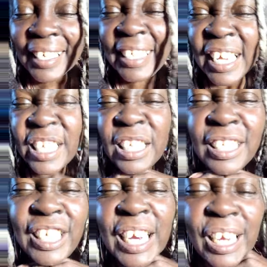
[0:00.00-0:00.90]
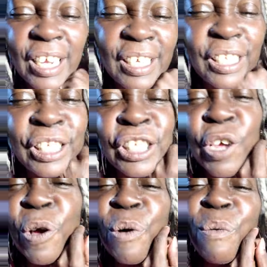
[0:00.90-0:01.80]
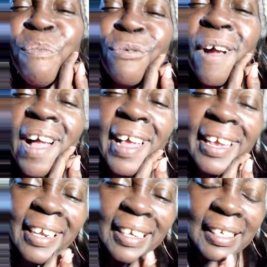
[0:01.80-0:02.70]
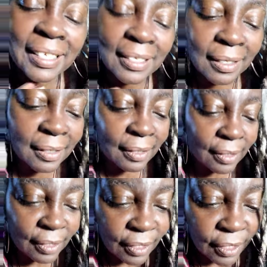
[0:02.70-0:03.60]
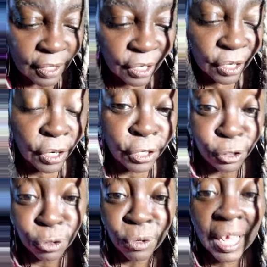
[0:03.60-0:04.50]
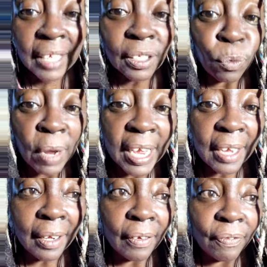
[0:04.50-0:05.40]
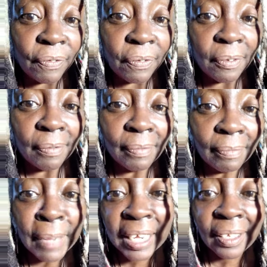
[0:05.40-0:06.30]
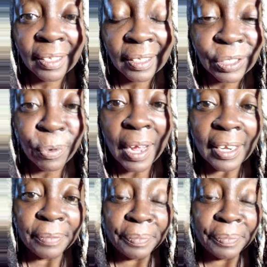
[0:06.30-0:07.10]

Doesn't she look so bright? Truth has a way of making things right.